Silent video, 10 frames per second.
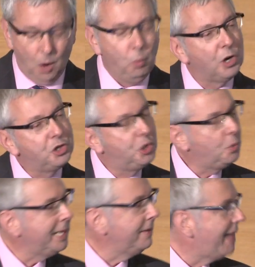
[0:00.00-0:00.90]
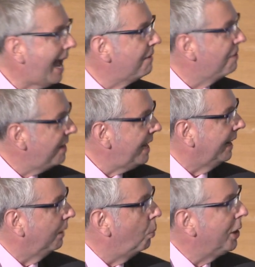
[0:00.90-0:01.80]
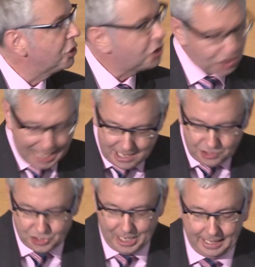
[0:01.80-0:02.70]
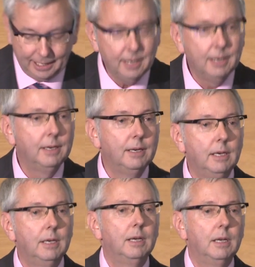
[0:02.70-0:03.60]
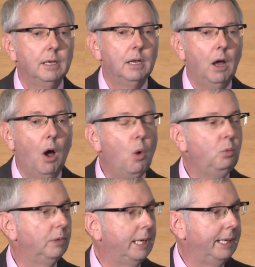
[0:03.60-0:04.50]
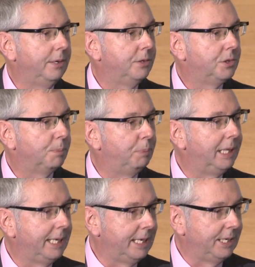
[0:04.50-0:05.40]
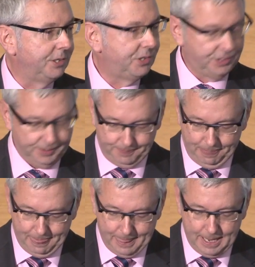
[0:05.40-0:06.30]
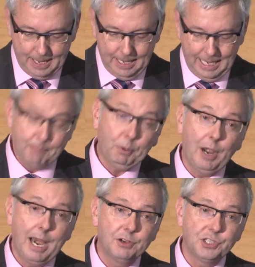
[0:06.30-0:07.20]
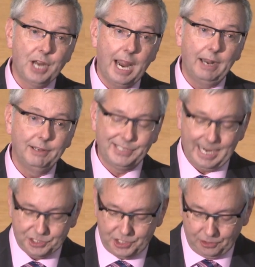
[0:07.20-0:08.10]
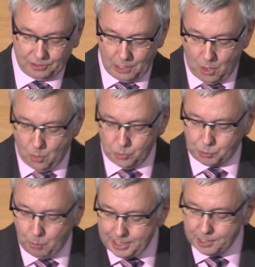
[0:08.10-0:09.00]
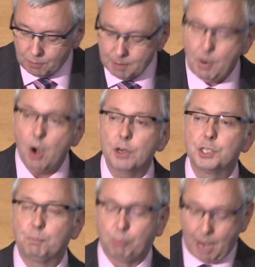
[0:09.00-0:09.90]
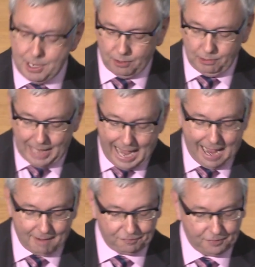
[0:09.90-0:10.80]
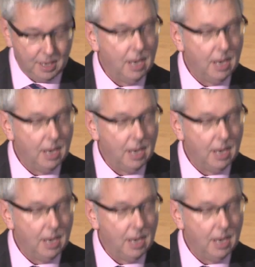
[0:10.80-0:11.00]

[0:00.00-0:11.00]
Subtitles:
We're doing that thing. We're changing only to please. Hipper hairstyles, sexier clothes, wittier remarks, brighter laugh.